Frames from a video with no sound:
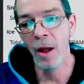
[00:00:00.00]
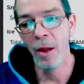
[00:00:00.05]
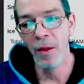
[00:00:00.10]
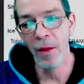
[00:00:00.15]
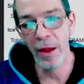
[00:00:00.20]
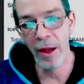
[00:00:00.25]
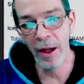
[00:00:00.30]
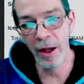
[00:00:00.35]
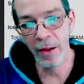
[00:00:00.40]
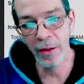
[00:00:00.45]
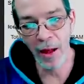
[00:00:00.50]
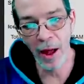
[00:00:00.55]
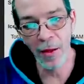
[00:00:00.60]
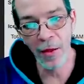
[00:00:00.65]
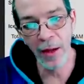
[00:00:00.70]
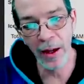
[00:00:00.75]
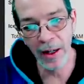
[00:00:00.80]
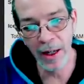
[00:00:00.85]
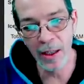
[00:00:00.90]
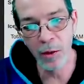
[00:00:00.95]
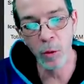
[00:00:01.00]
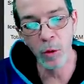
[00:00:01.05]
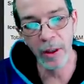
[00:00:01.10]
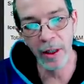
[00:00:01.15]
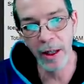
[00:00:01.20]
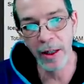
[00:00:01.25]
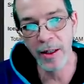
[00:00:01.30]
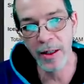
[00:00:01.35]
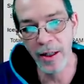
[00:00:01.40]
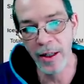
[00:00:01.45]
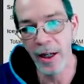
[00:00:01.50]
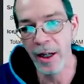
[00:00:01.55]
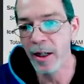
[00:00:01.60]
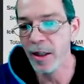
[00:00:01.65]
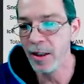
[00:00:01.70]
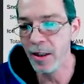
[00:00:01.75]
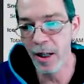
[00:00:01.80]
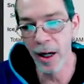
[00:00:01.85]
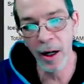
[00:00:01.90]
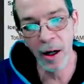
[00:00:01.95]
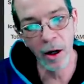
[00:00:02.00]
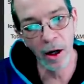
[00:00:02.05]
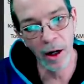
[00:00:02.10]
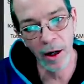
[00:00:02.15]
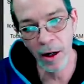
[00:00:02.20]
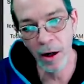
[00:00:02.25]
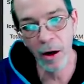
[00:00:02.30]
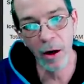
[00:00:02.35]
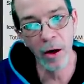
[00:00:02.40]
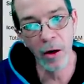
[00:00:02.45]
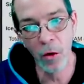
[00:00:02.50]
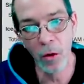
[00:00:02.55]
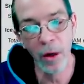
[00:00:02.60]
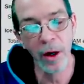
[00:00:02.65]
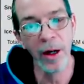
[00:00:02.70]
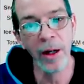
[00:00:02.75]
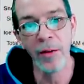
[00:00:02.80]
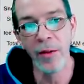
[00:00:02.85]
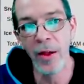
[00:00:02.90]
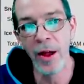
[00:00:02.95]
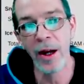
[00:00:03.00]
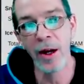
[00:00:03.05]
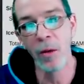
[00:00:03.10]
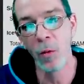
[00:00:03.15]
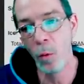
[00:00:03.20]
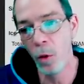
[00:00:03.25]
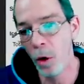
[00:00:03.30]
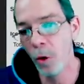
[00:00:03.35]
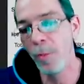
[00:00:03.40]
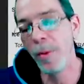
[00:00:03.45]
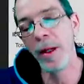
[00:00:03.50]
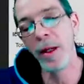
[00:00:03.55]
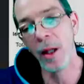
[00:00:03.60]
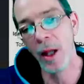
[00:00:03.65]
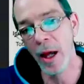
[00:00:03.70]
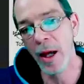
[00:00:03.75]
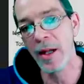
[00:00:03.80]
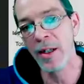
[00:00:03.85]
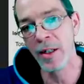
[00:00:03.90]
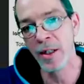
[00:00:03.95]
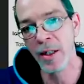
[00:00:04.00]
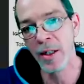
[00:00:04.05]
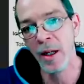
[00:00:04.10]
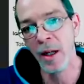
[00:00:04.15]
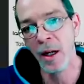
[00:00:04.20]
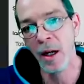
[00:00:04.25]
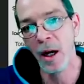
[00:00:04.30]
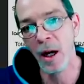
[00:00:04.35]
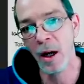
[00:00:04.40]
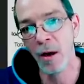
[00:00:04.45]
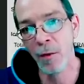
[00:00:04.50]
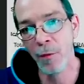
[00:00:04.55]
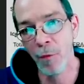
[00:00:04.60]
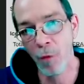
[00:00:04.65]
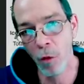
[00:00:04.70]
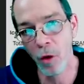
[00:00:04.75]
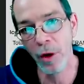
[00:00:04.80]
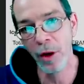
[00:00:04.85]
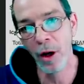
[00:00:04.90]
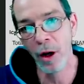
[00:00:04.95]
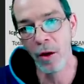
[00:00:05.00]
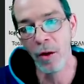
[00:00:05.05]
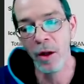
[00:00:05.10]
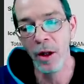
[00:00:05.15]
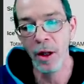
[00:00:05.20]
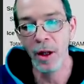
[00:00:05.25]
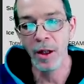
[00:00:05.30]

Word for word: They, I think that's what they see because they, they're agreeing that it will be less uh, for y'all.